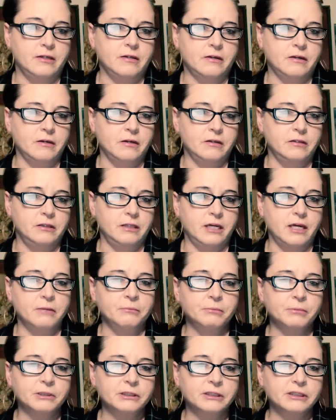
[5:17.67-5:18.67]
on the
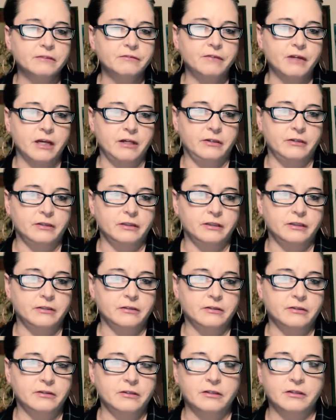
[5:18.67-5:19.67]
Empress of
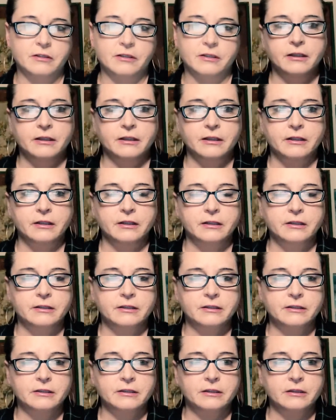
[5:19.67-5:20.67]
Ireland.
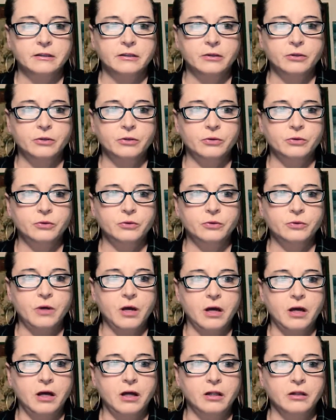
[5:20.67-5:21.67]
See who
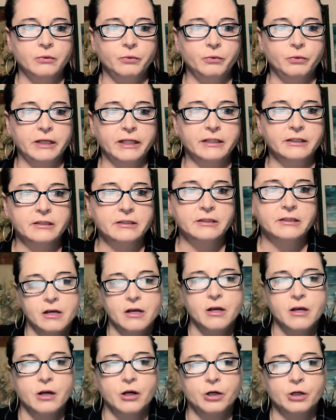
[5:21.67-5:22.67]
all went.
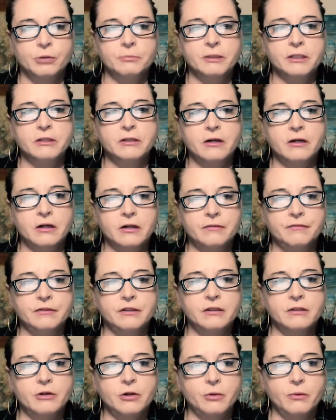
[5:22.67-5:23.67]
Herman
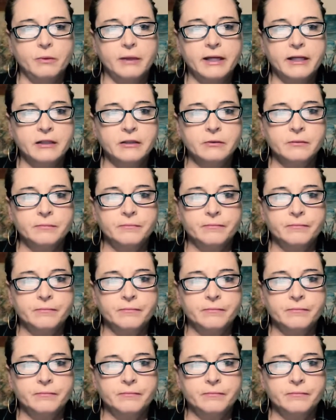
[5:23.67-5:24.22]
Harvey Koelle,